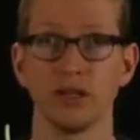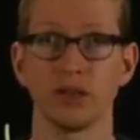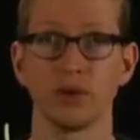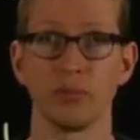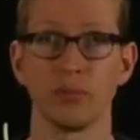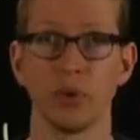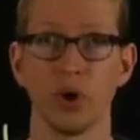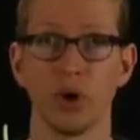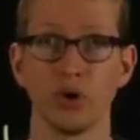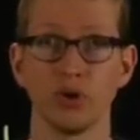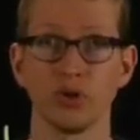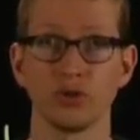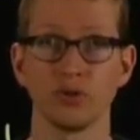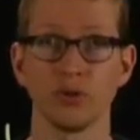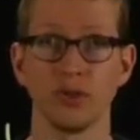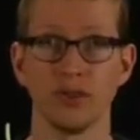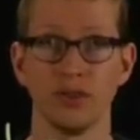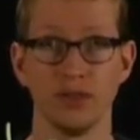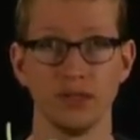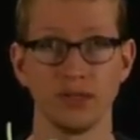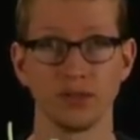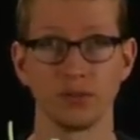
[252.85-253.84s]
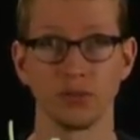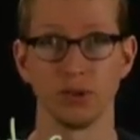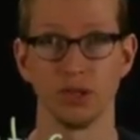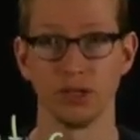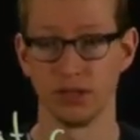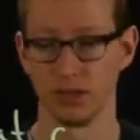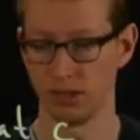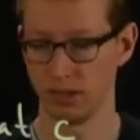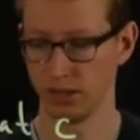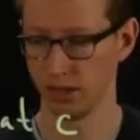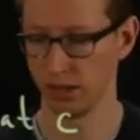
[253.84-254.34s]
composed with this
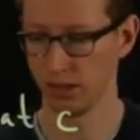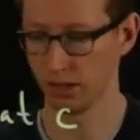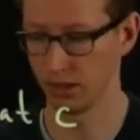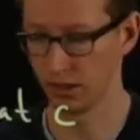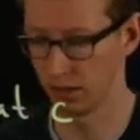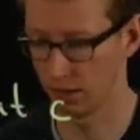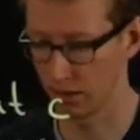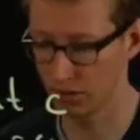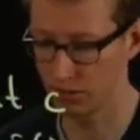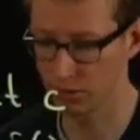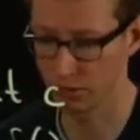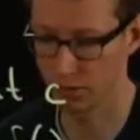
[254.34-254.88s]
one. In other